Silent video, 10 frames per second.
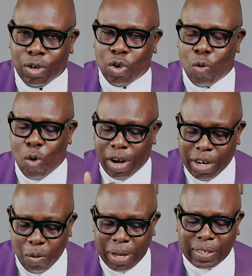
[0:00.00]
to what
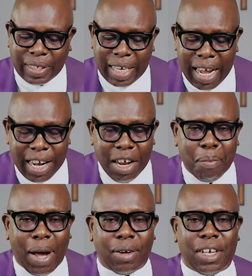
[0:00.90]
they were saying
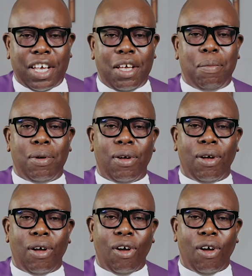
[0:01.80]
about him?